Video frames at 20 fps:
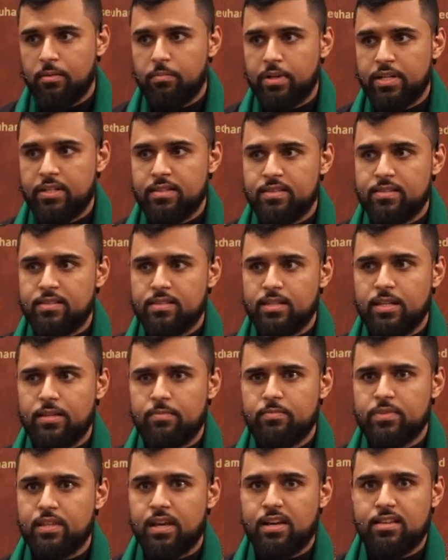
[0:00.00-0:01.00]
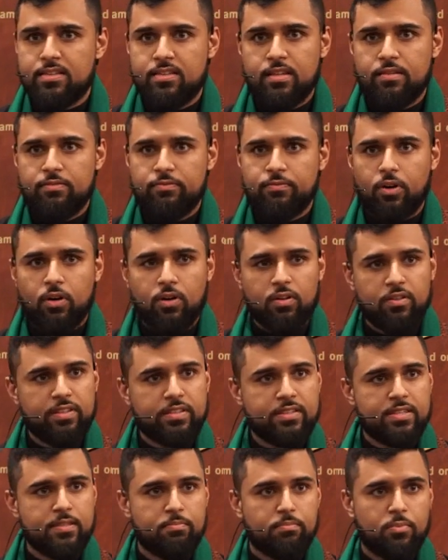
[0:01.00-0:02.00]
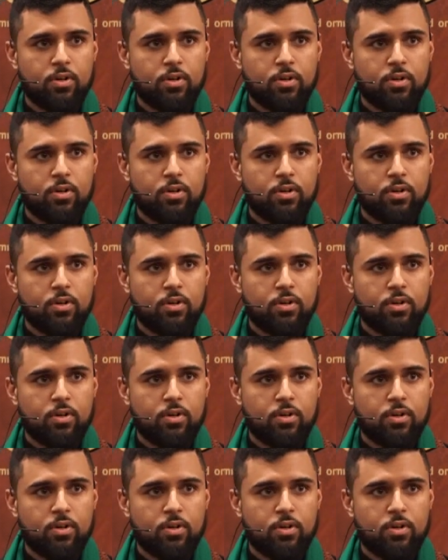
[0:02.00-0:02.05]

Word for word: But it seems as if all this